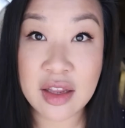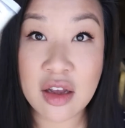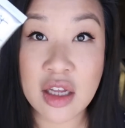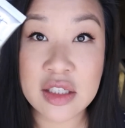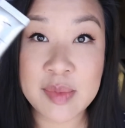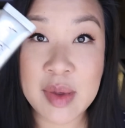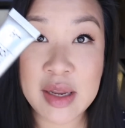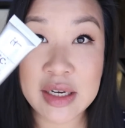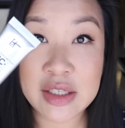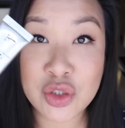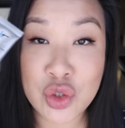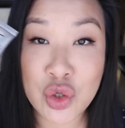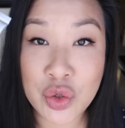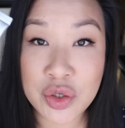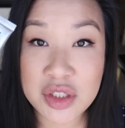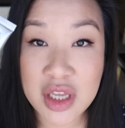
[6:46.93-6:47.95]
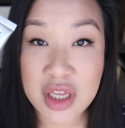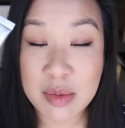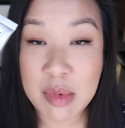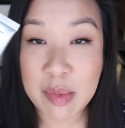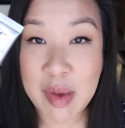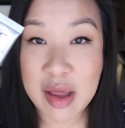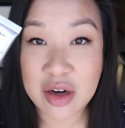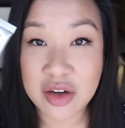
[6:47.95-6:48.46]
IT Cosmetics Your Skin
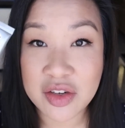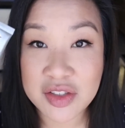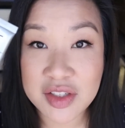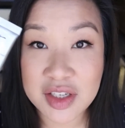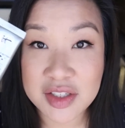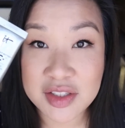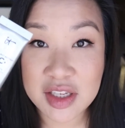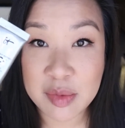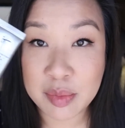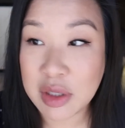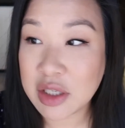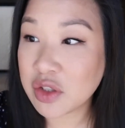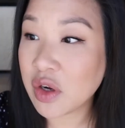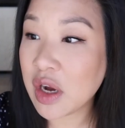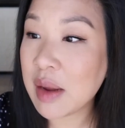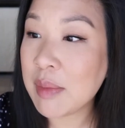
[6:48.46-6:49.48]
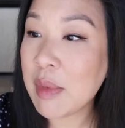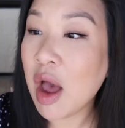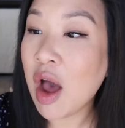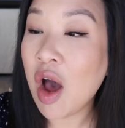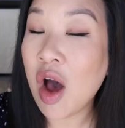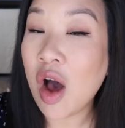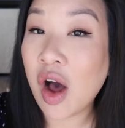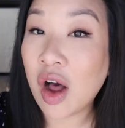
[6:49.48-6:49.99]
But Better CC Plus Cream.
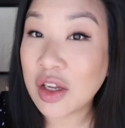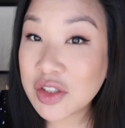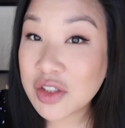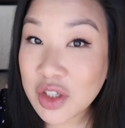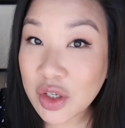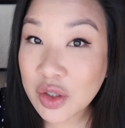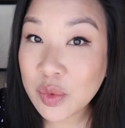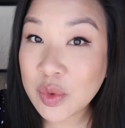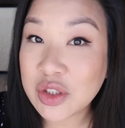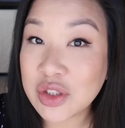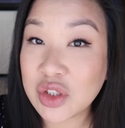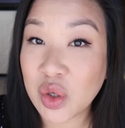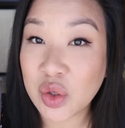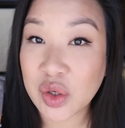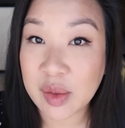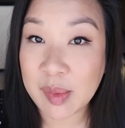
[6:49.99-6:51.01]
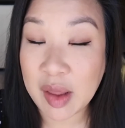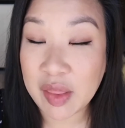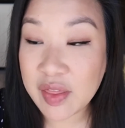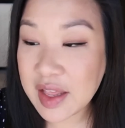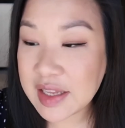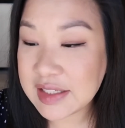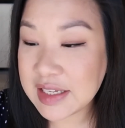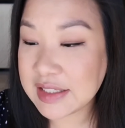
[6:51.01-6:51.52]
Also, what's so good about
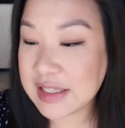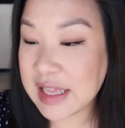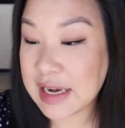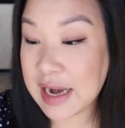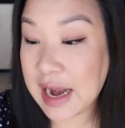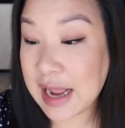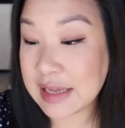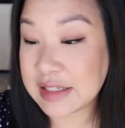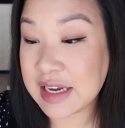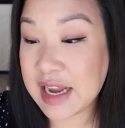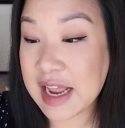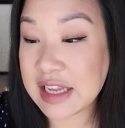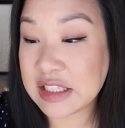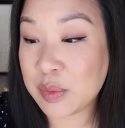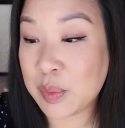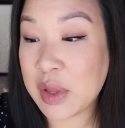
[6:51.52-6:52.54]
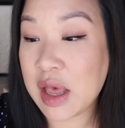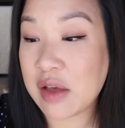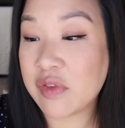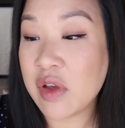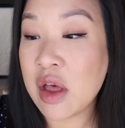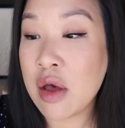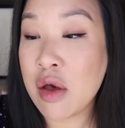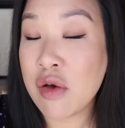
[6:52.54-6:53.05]
this is that it has an SPF
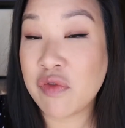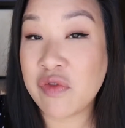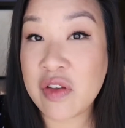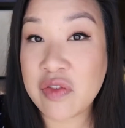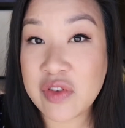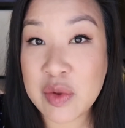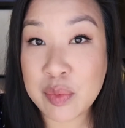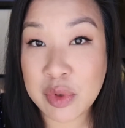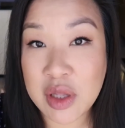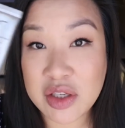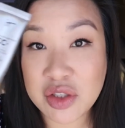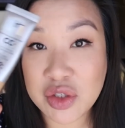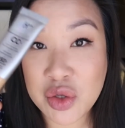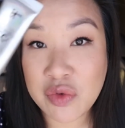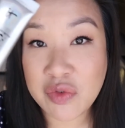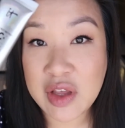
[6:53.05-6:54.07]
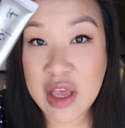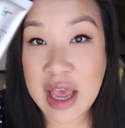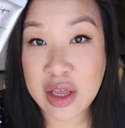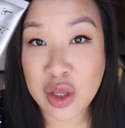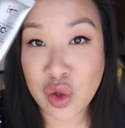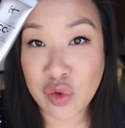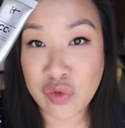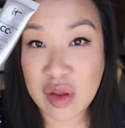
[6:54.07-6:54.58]
50 plus UVA
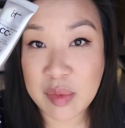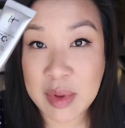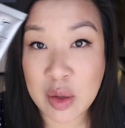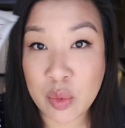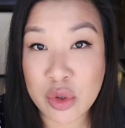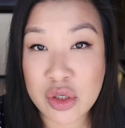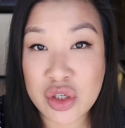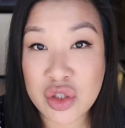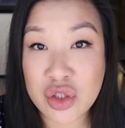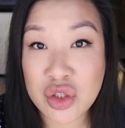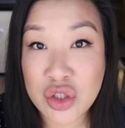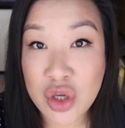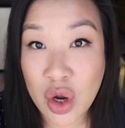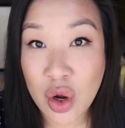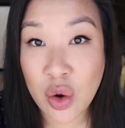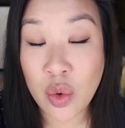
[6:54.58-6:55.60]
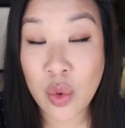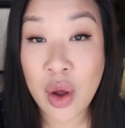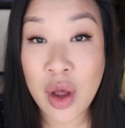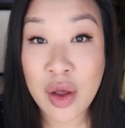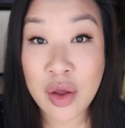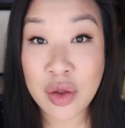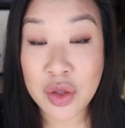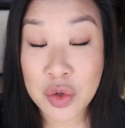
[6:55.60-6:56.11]
UVB, which is so
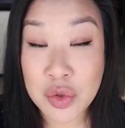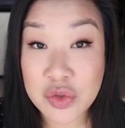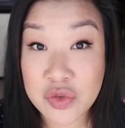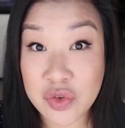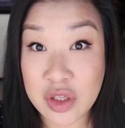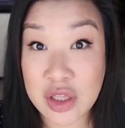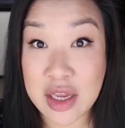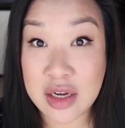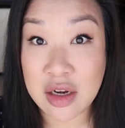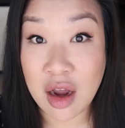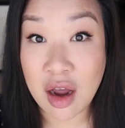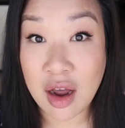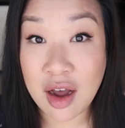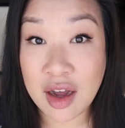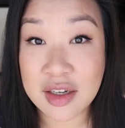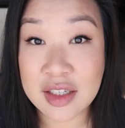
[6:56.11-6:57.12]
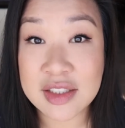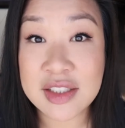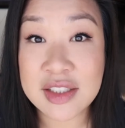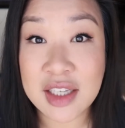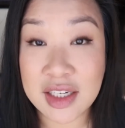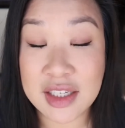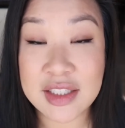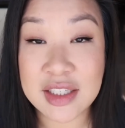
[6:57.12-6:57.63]
useful in a hot and
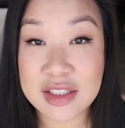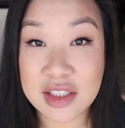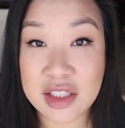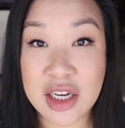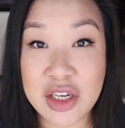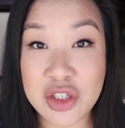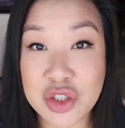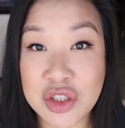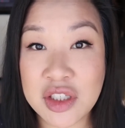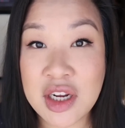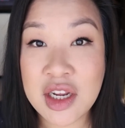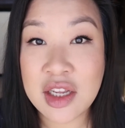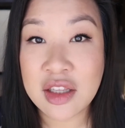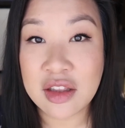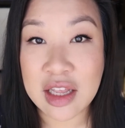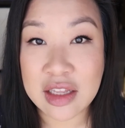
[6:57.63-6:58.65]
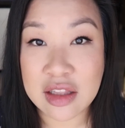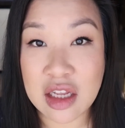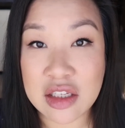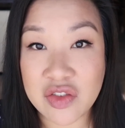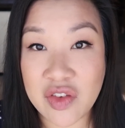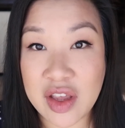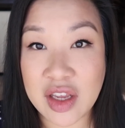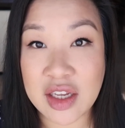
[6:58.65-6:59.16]
sunny destination like
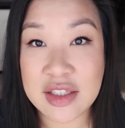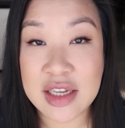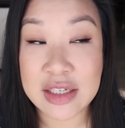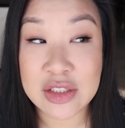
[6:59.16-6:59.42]
Las Vegas.